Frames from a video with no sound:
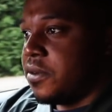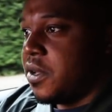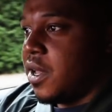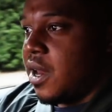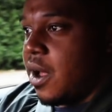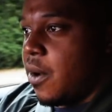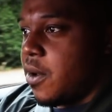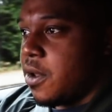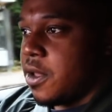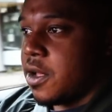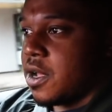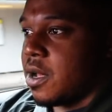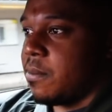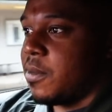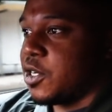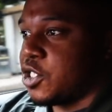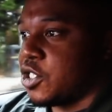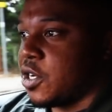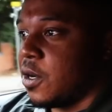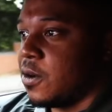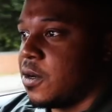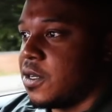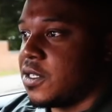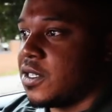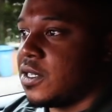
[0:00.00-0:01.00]
You know, I look at my
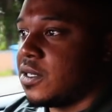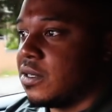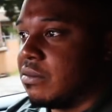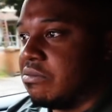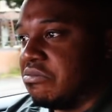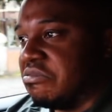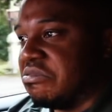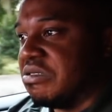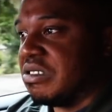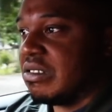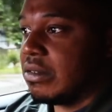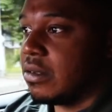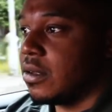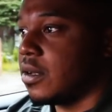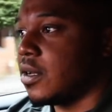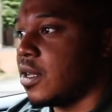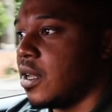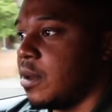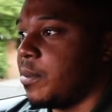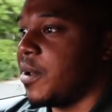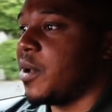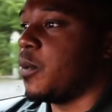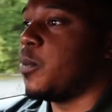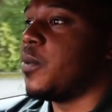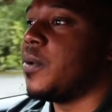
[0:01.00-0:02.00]
shoulders, I think I'm
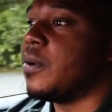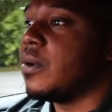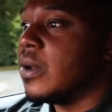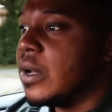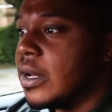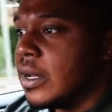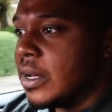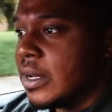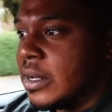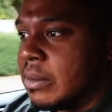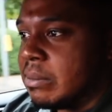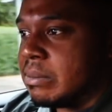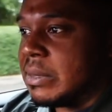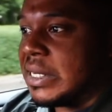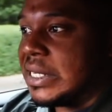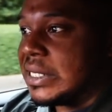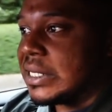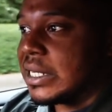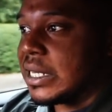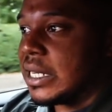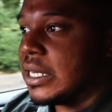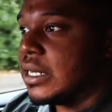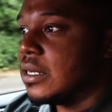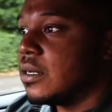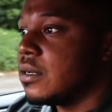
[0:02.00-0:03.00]
looking a bit
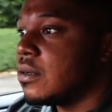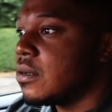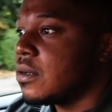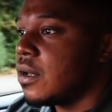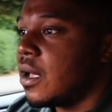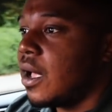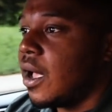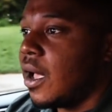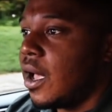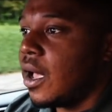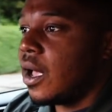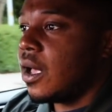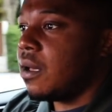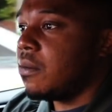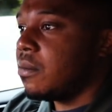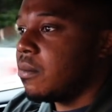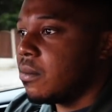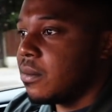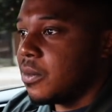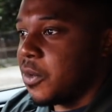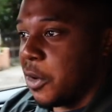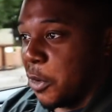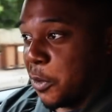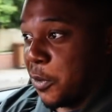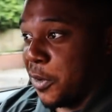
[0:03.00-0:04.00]
measly.
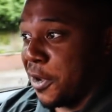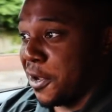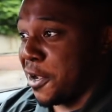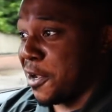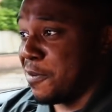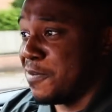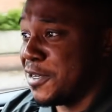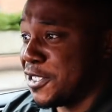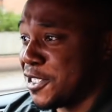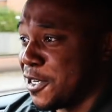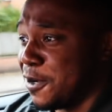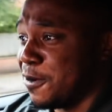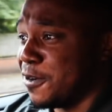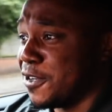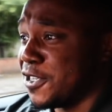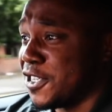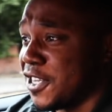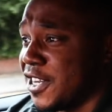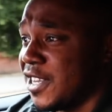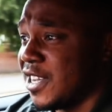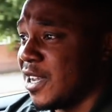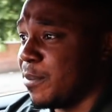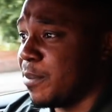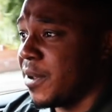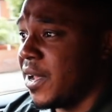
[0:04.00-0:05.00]
Want to work on my shoulders
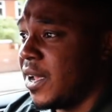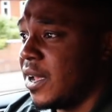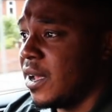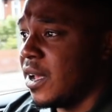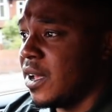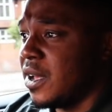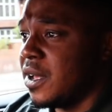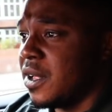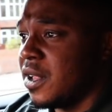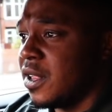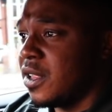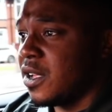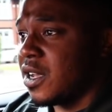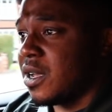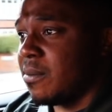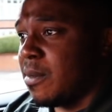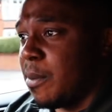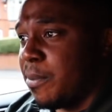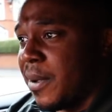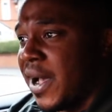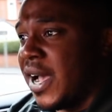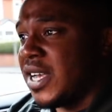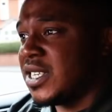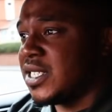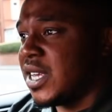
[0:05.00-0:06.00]
a little bit. Look at my
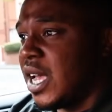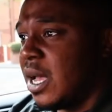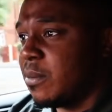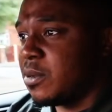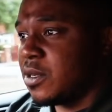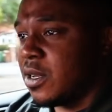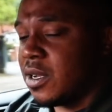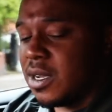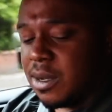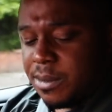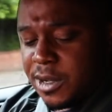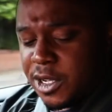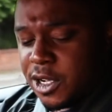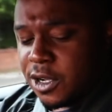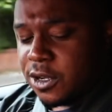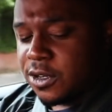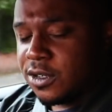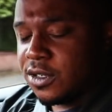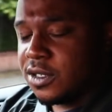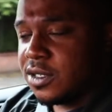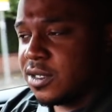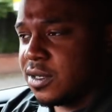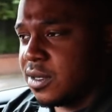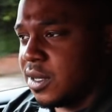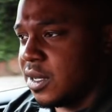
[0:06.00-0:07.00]
biceps, look at my
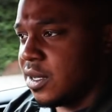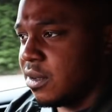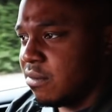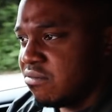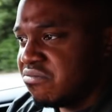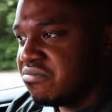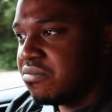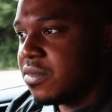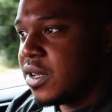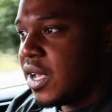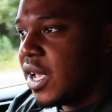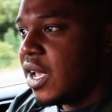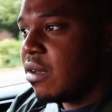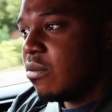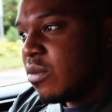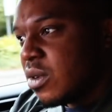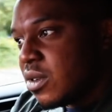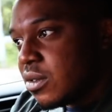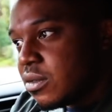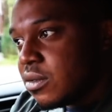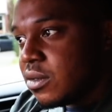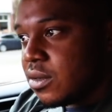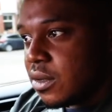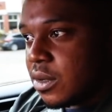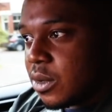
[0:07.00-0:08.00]
guns, think, yeah,
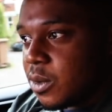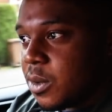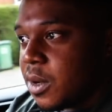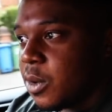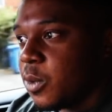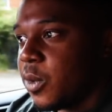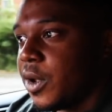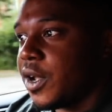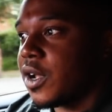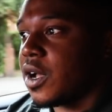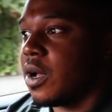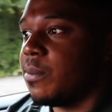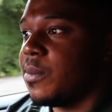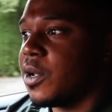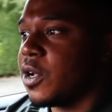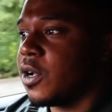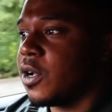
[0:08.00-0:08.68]
well, I want to work on my